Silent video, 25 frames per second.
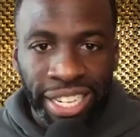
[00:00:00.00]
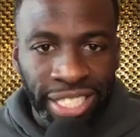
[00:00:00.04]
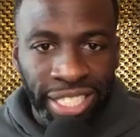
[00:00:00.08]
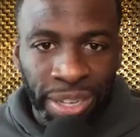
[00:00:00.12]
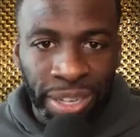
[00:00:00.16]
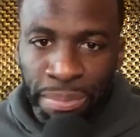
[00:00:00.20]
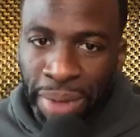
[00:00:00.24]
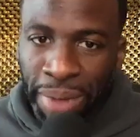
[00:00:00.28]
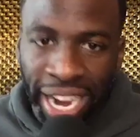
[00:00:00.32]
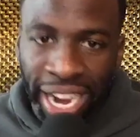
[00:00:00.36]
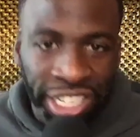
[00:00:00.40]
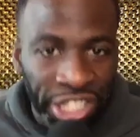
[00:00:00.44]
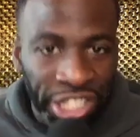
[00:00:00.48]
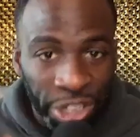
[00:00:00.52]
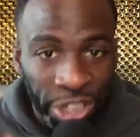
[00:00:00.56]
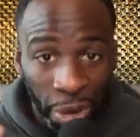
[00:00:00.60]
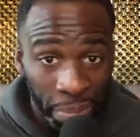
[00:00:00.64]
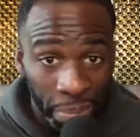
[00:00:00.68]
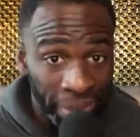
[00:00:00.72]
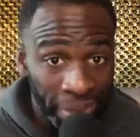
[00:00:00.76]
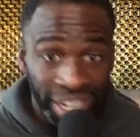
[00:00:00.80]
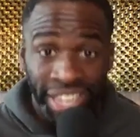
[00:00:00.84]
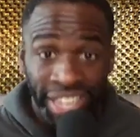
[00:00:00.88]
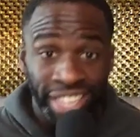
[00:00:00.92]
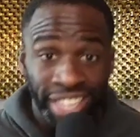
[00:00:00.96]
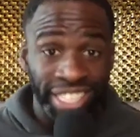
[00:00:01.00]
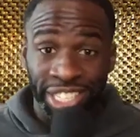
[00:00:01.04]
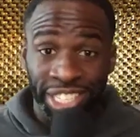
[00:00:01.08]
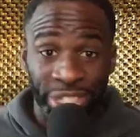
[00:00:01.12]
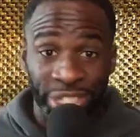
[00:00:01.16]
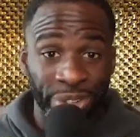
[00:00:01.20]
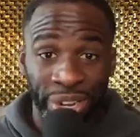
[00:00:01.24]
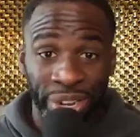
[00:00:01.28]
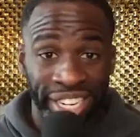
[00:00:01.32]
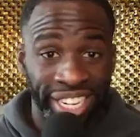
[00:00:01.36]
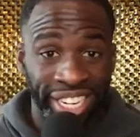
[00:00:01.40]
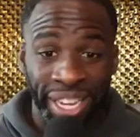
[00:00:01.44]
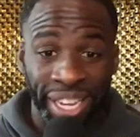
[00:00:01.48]
to my show because it's
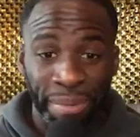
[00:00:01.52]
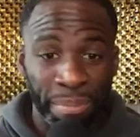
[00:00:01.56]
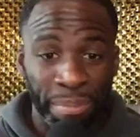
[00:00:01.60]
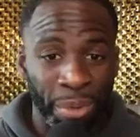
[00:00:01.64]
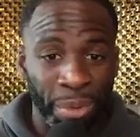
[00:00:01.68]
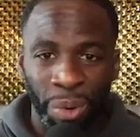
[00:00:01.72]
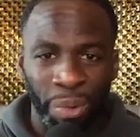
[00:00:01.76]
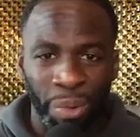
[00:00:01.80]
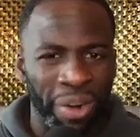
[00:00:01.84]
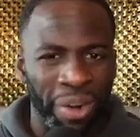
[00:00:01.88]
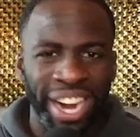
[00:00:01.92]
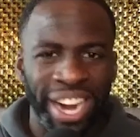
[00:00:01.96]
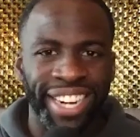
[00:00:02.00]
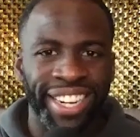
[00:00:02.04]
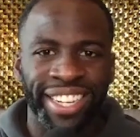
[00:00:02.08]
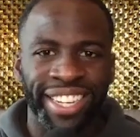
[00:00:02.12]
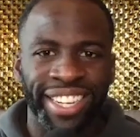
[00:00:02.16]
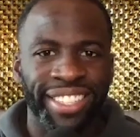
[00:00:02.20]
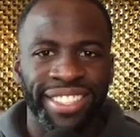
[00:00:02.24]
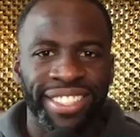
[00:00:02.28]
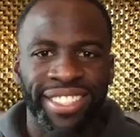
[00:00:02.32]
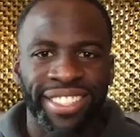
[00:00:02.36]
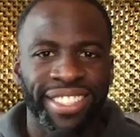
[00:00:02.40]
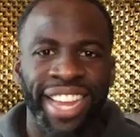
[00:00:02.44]
going to get more ratings.